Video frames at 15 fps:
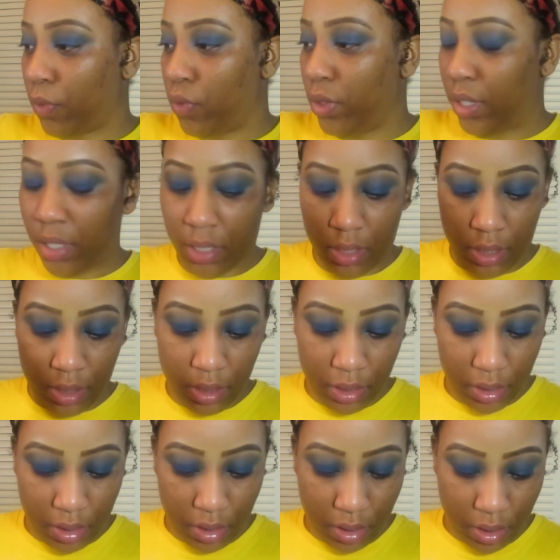going
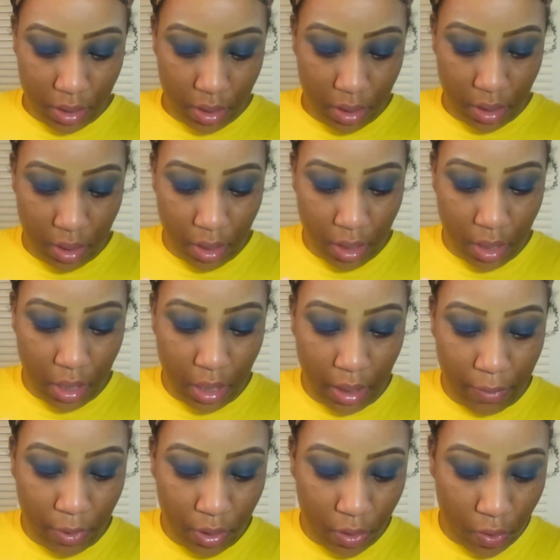
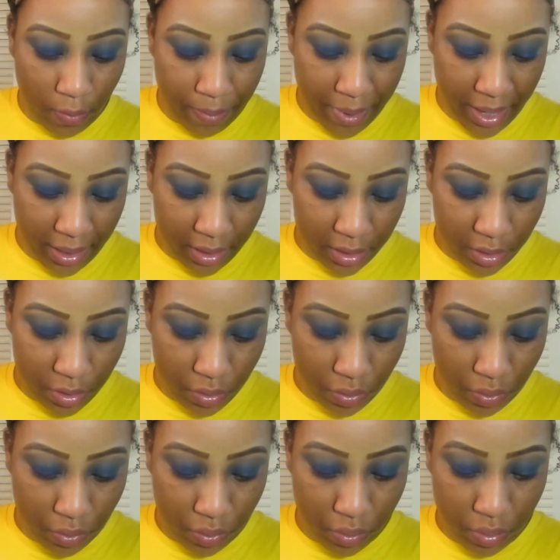to go back
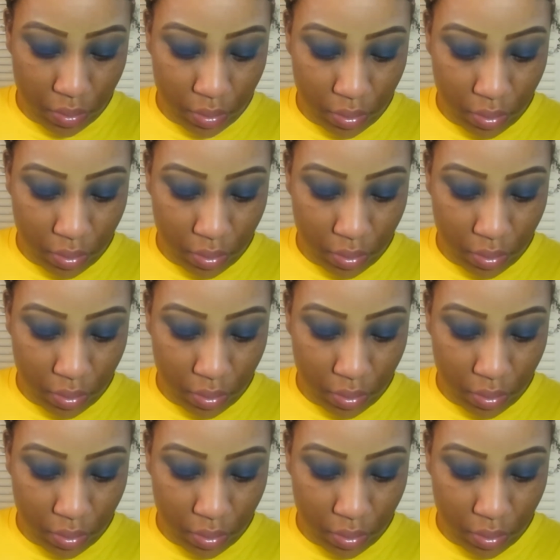into,